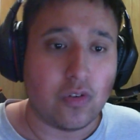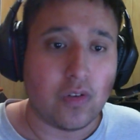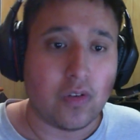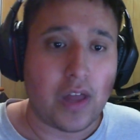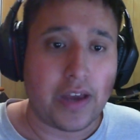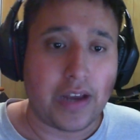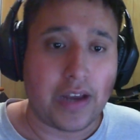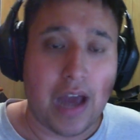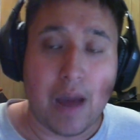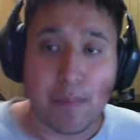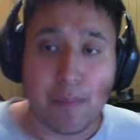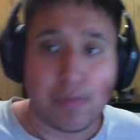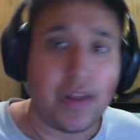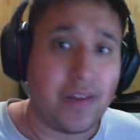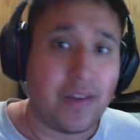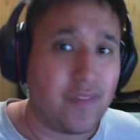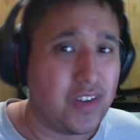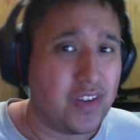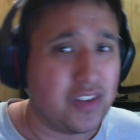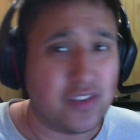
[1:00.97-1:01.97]
like I'm
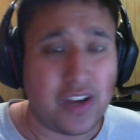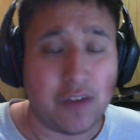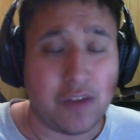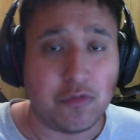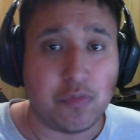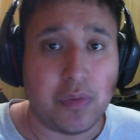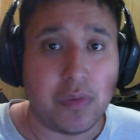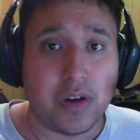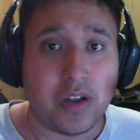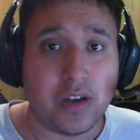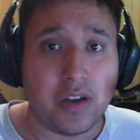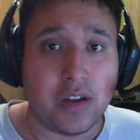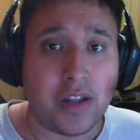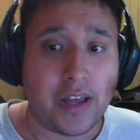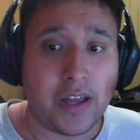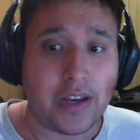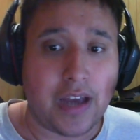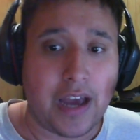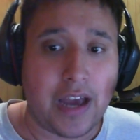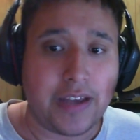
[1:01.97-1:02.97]
playing video games, but
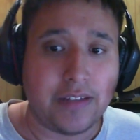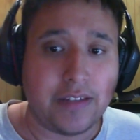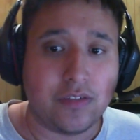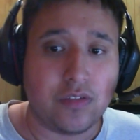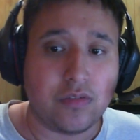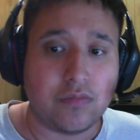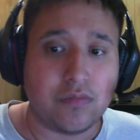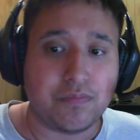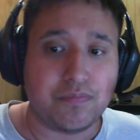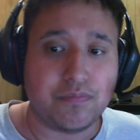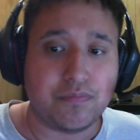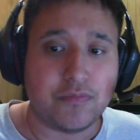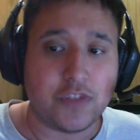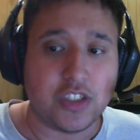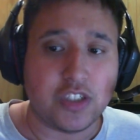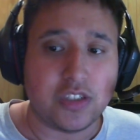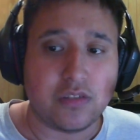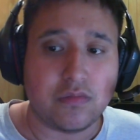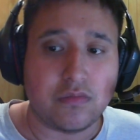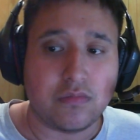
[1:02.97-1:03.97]
like I
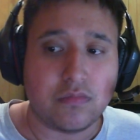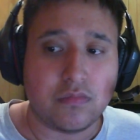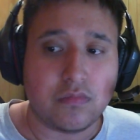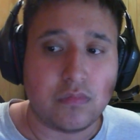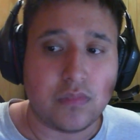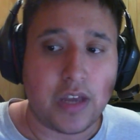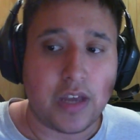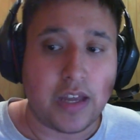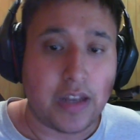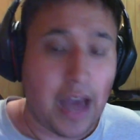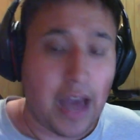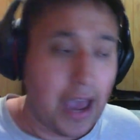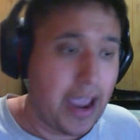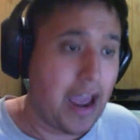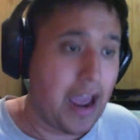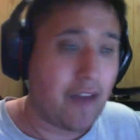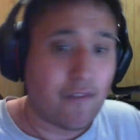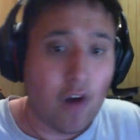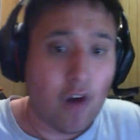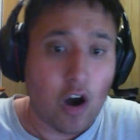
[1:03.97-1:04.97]
just and I
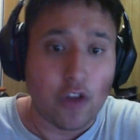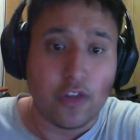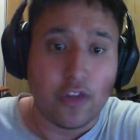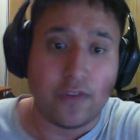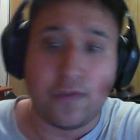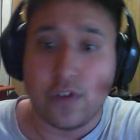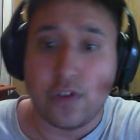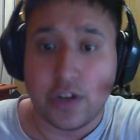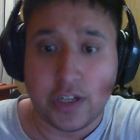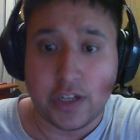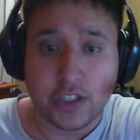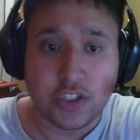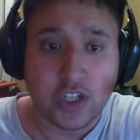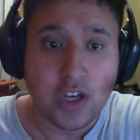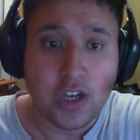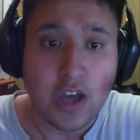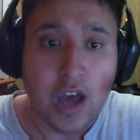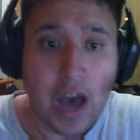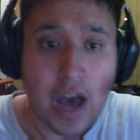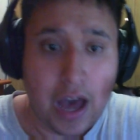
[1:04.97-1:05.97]
have all the footage
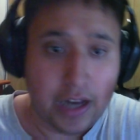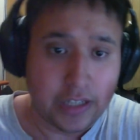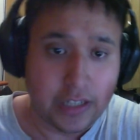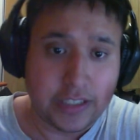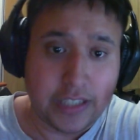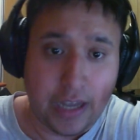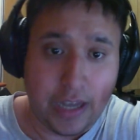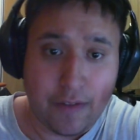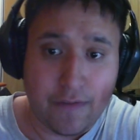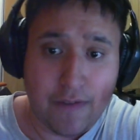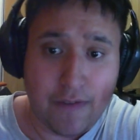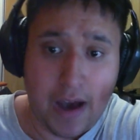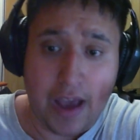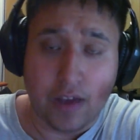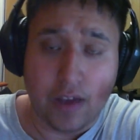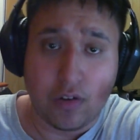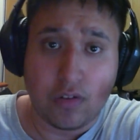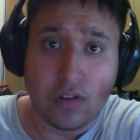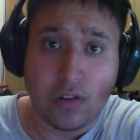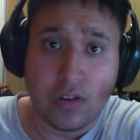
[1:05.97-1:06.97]
on a save
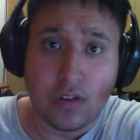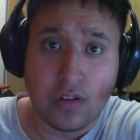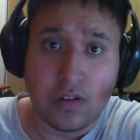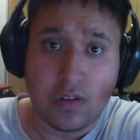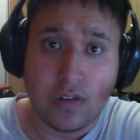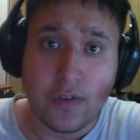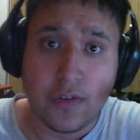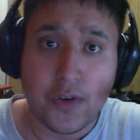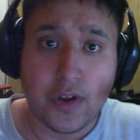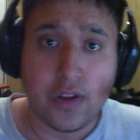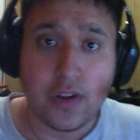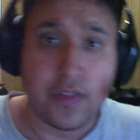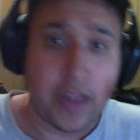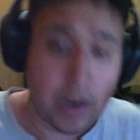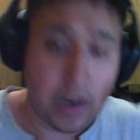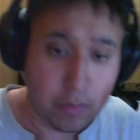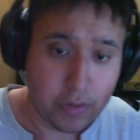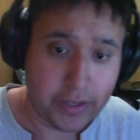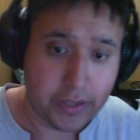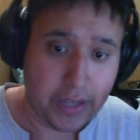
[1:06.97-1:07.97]
file that
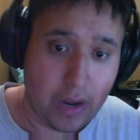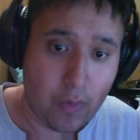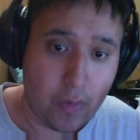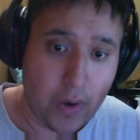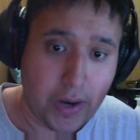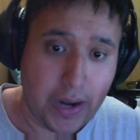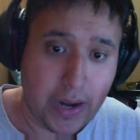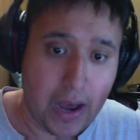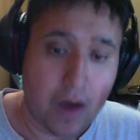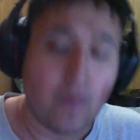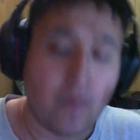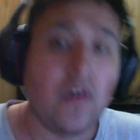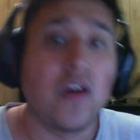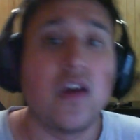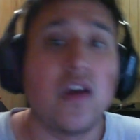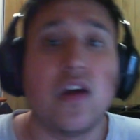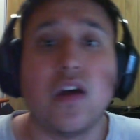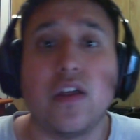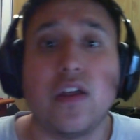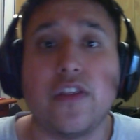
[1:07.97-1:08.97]
I'm looking at right now
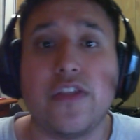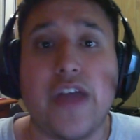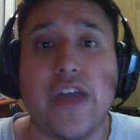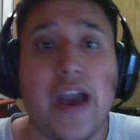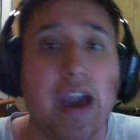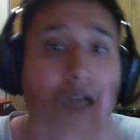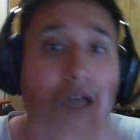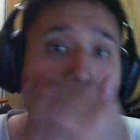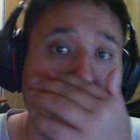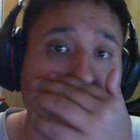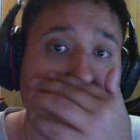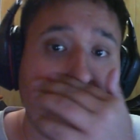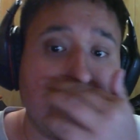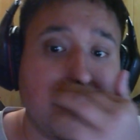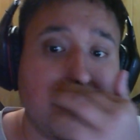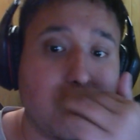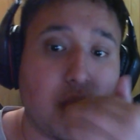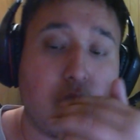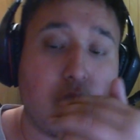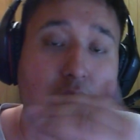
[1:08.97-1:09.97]
that
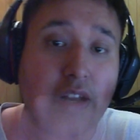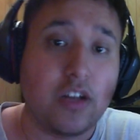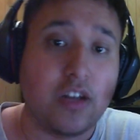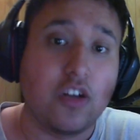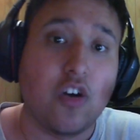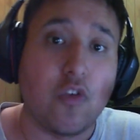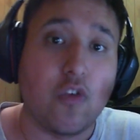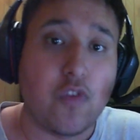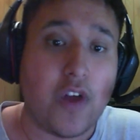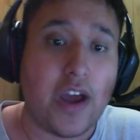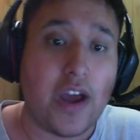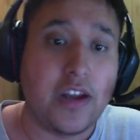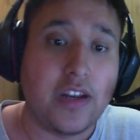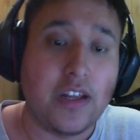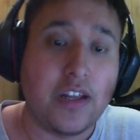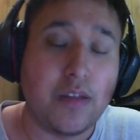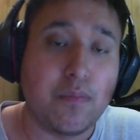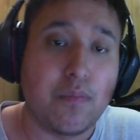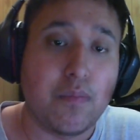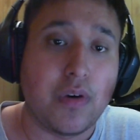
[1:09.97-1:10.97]
is ready to go for
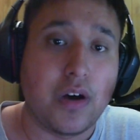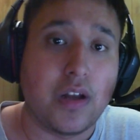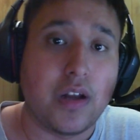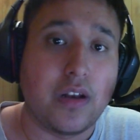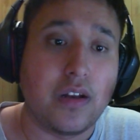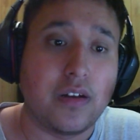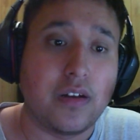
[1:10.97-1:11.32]
editing, but